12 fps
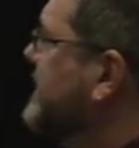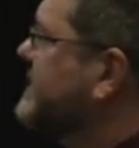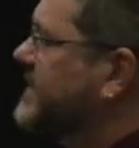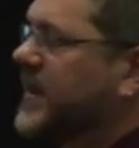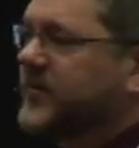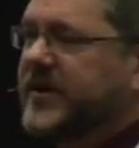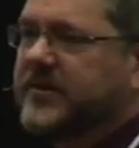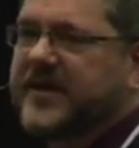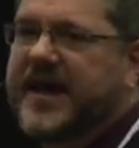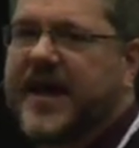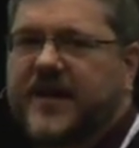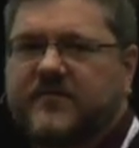following the
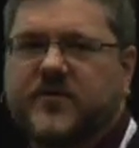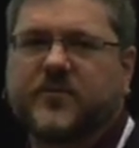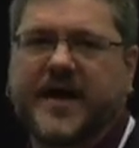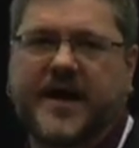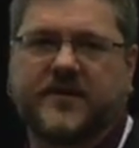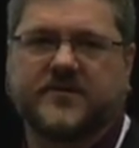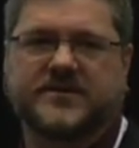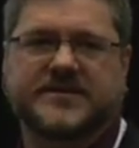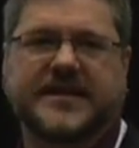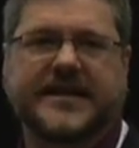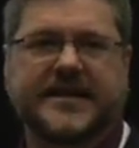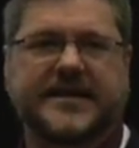behavior patterns
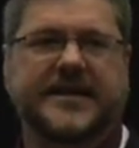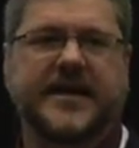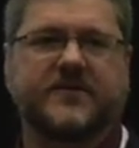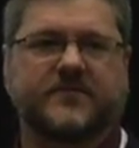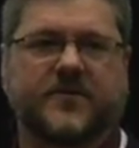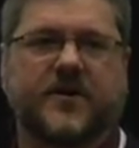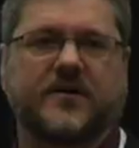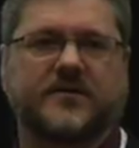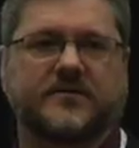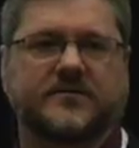that indicate fraud.